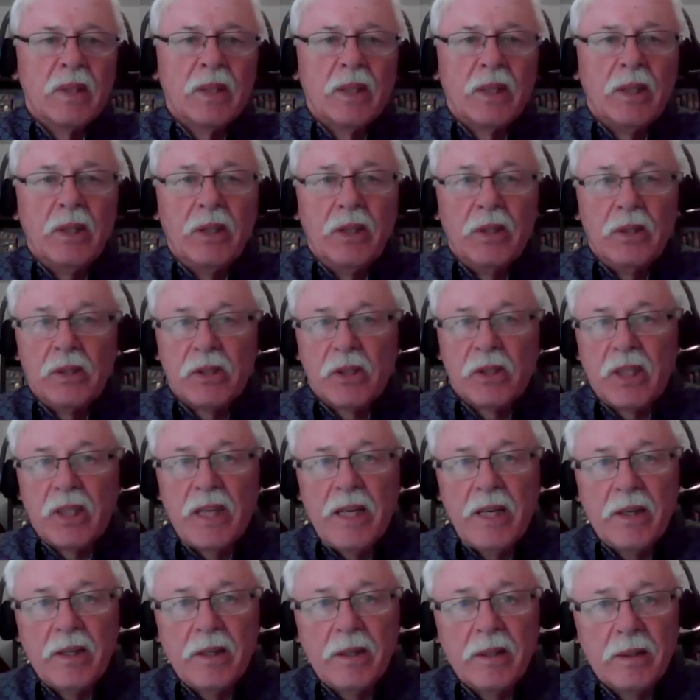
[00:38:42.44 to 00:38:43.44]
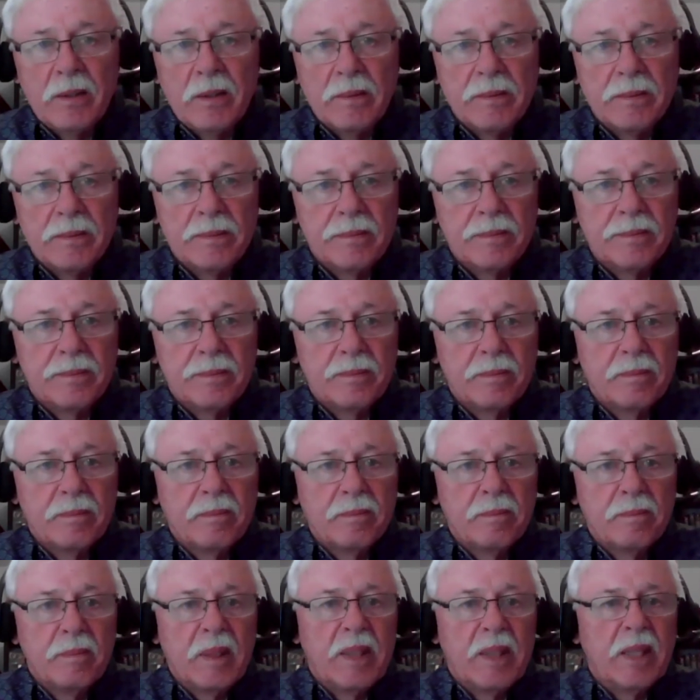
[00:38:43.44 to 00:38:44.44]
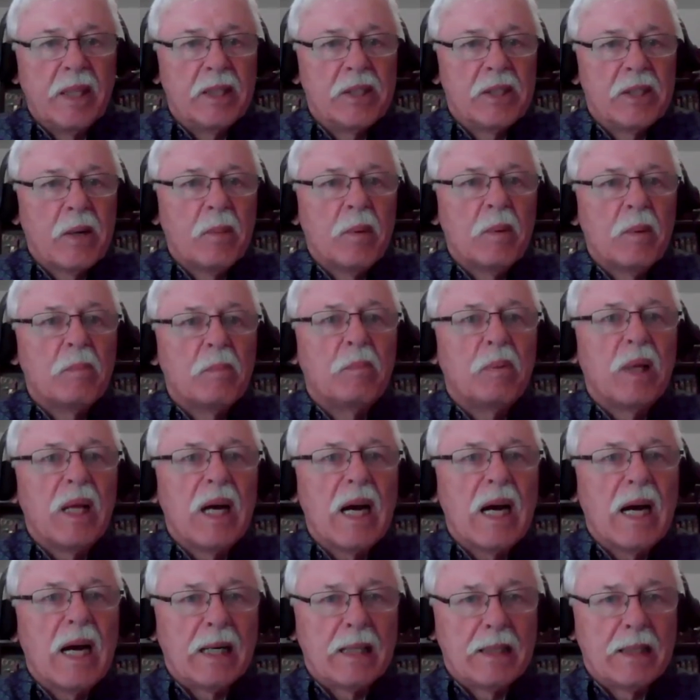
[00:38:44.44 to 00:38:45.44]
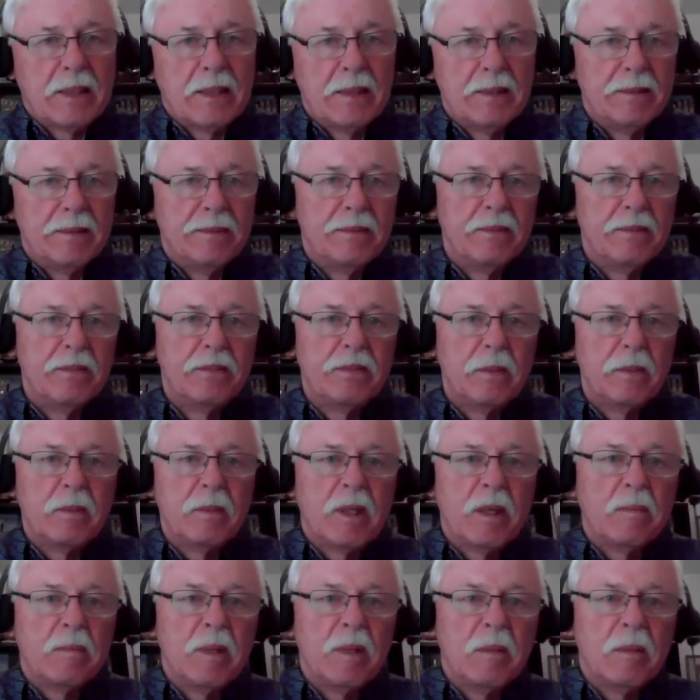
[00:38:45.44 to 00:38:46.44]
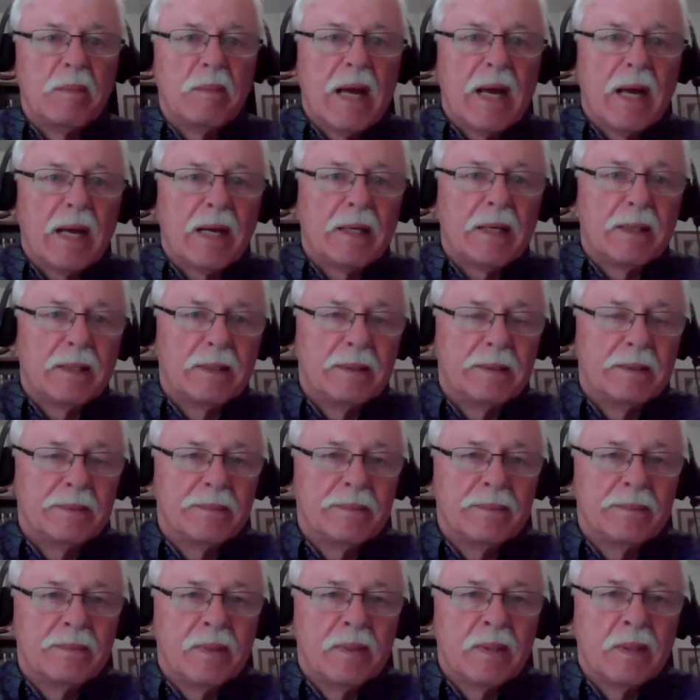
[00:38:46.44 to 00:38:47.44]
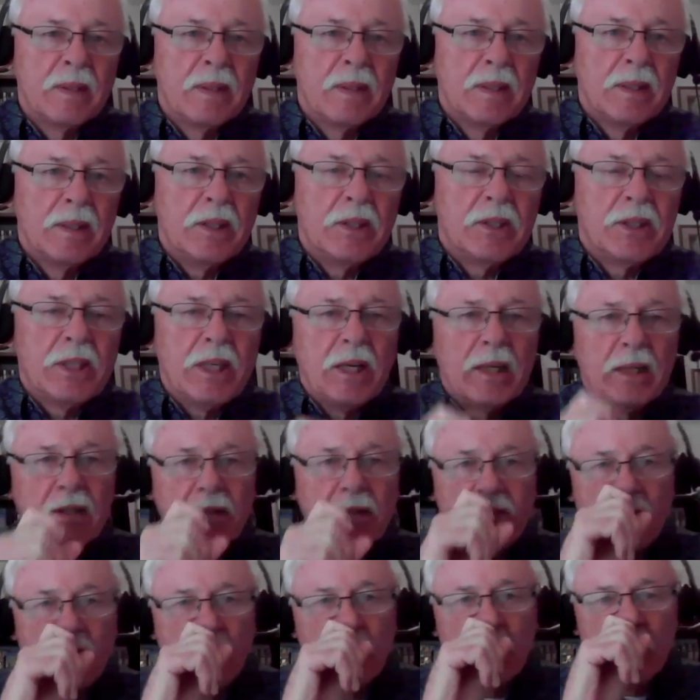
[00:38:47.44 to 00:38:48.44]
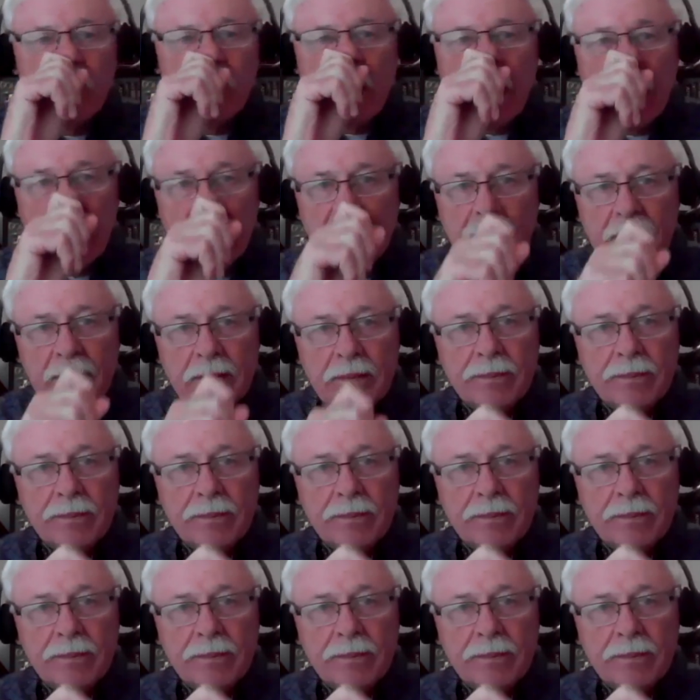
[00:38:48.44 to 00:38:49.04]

Years later, because they were blocked from coming back. You see, at the foot of that